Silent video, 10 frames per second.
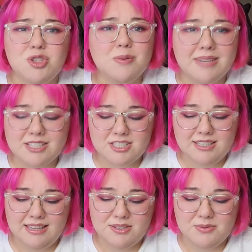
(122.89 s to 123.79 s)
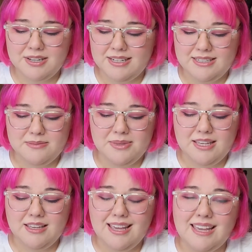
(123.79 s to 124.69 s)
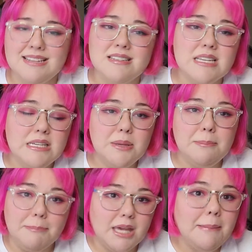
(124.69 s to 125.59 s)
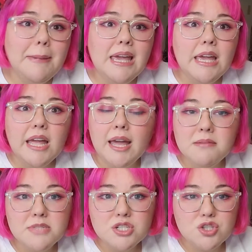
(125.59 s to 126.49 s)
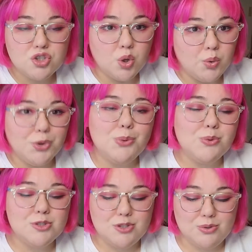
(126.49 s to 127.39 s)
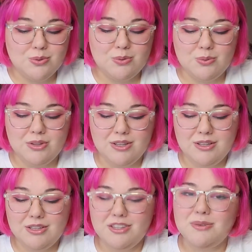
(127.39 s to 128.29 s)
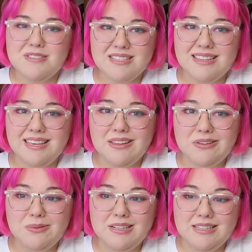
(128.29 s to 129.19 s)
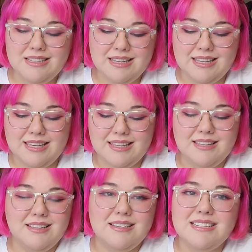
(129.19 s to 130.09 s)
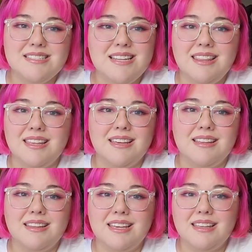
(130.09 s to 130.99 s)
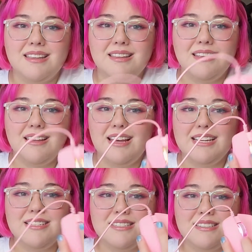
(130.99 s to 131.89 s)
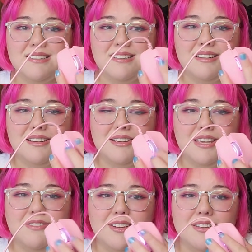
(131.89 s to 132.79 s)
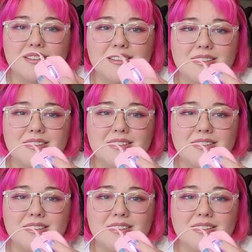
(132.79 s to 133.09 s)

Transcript: too much to get to where I need to be. And maybe I'm just so used to using the other one that like it's nothing. Like I just give it a